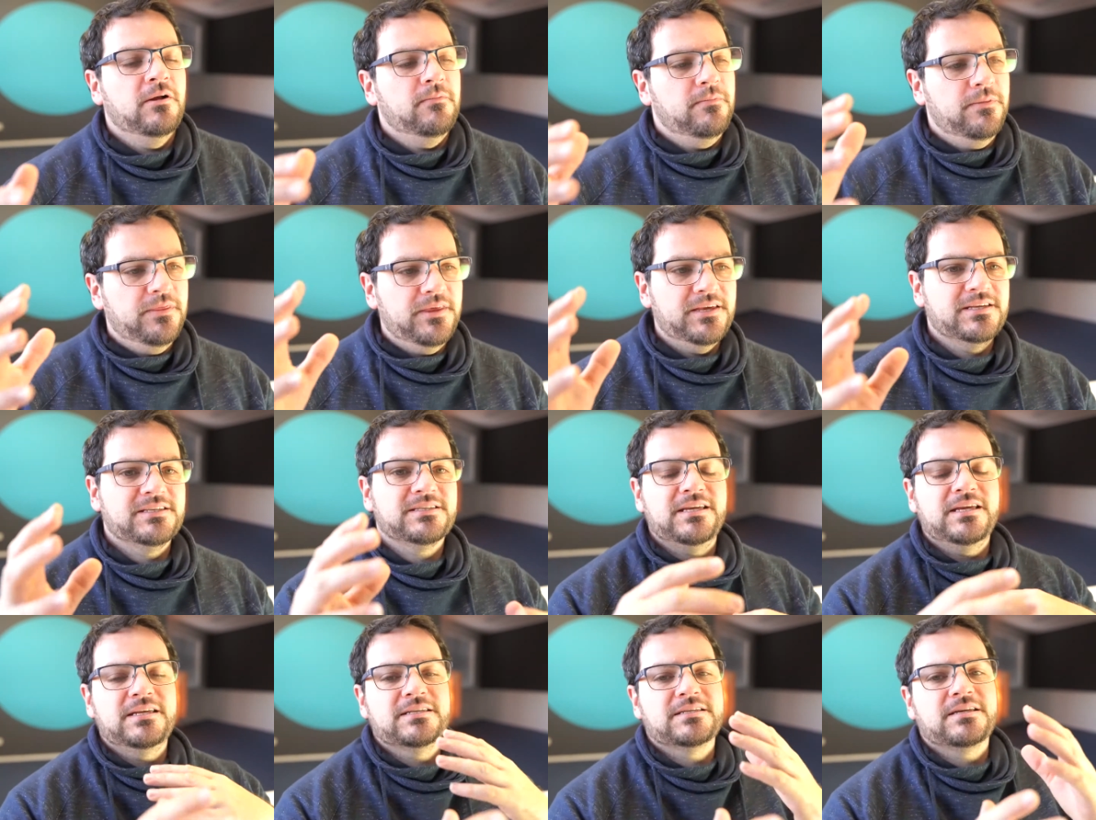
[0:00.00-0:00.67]

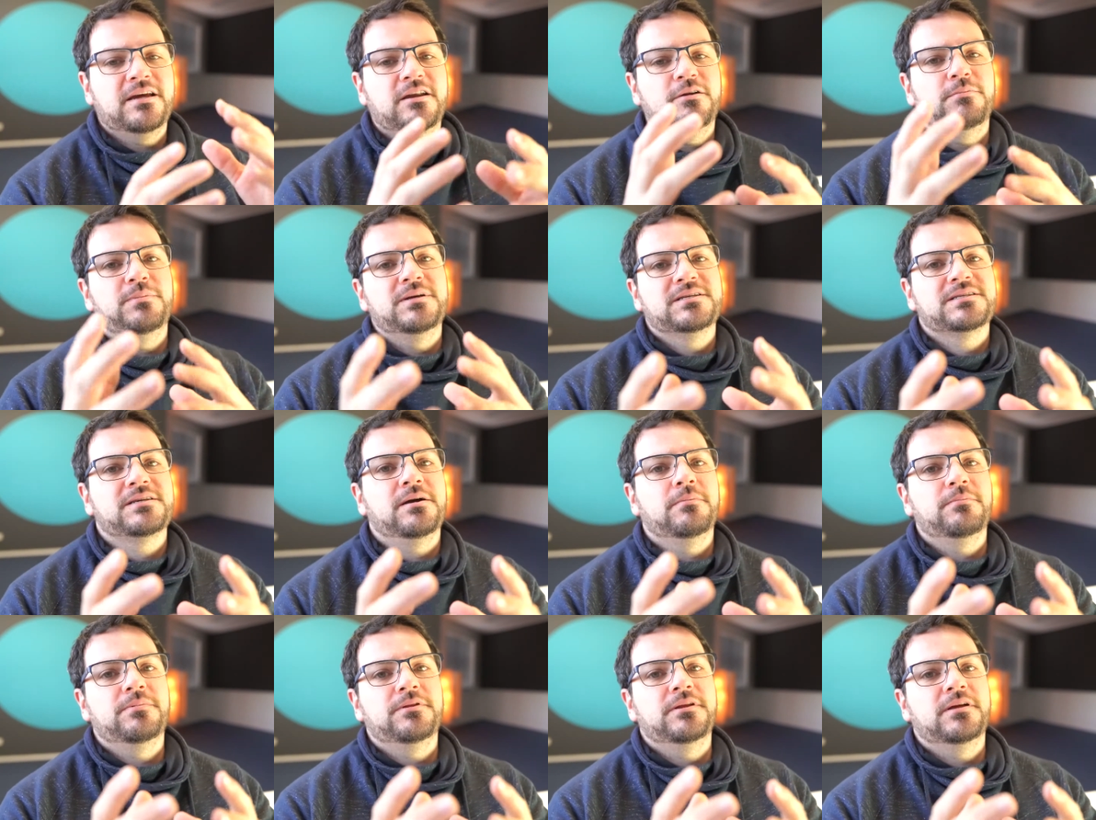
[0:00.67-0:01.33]
this is going to be
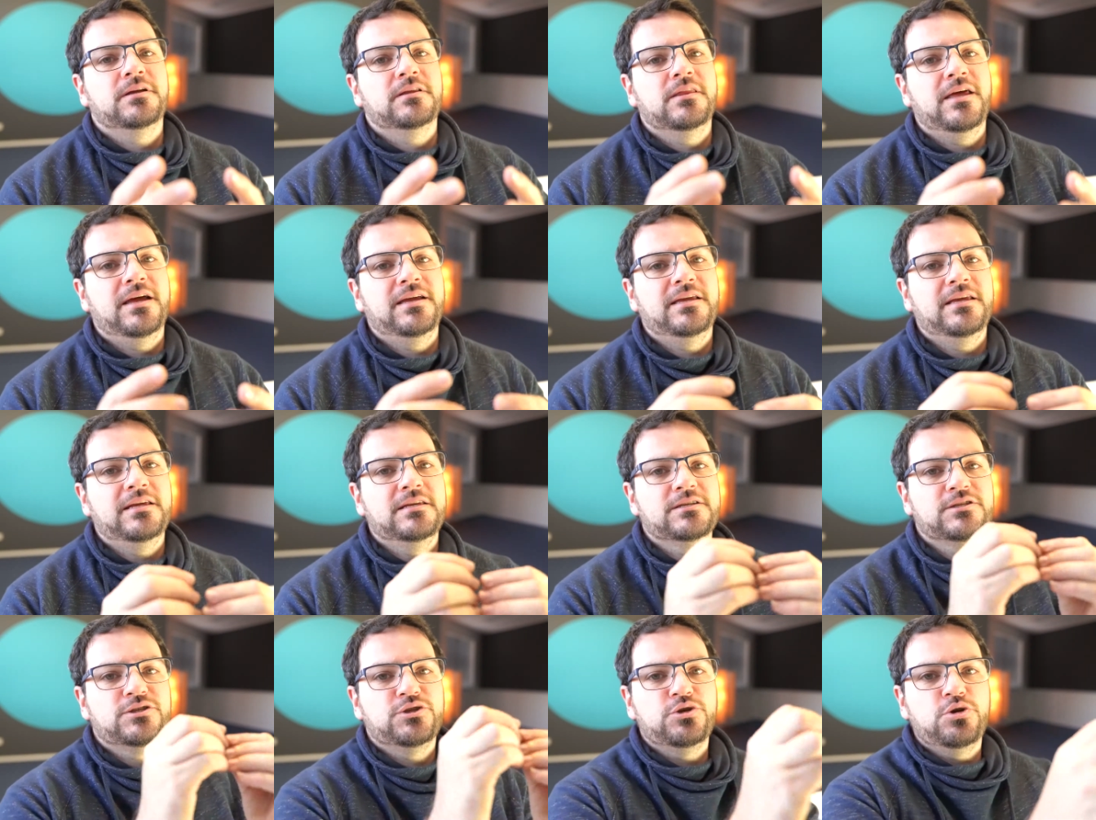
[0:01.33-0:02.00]
something that
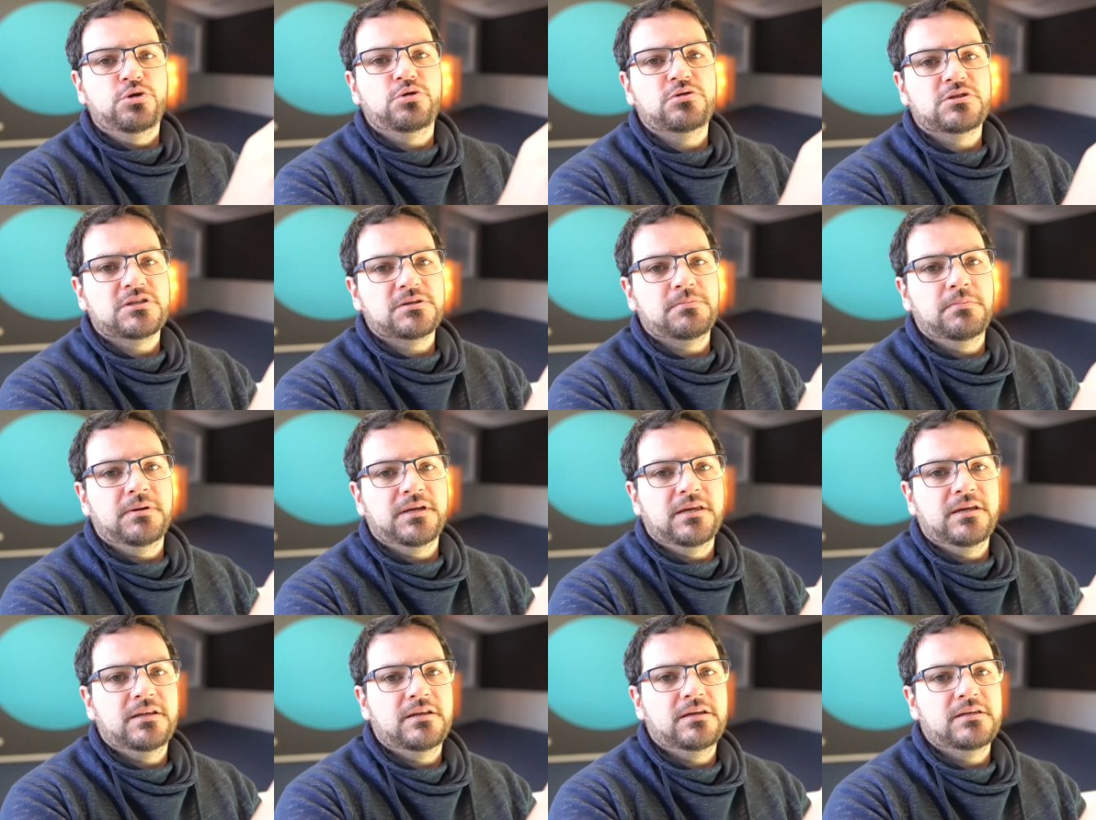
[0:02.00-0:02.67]
is new to
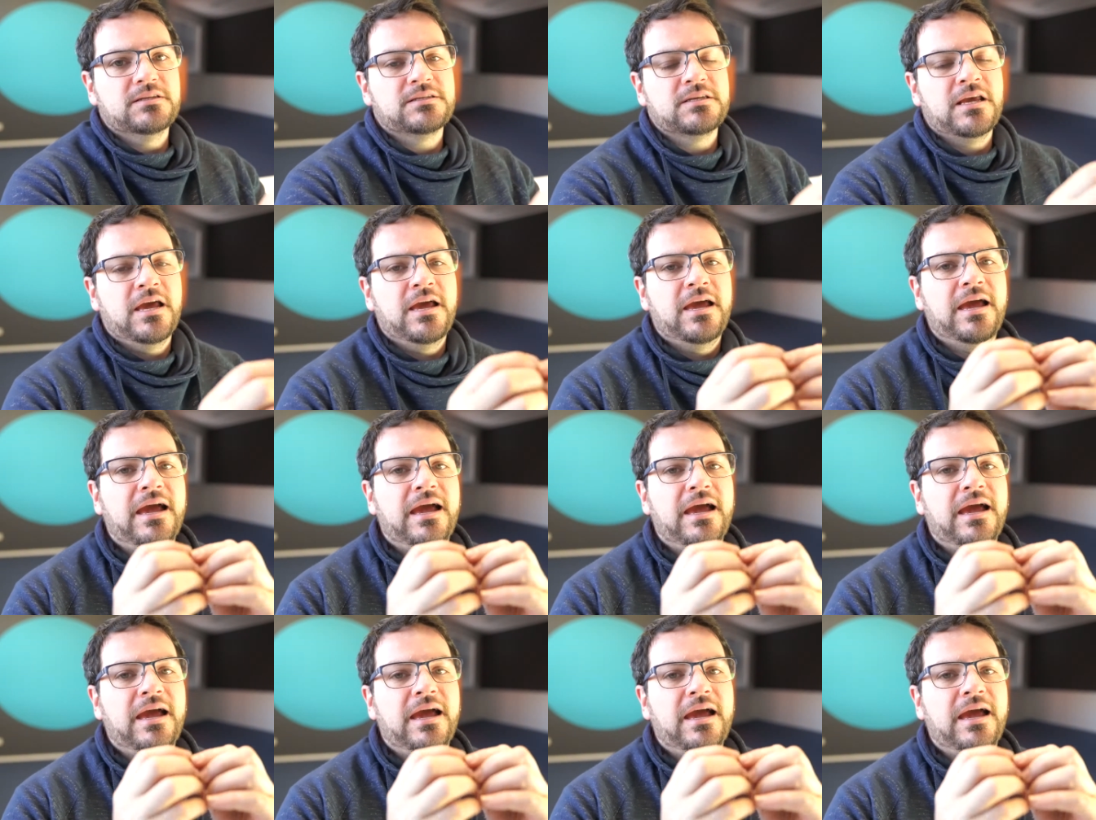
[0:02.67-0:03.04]
beginners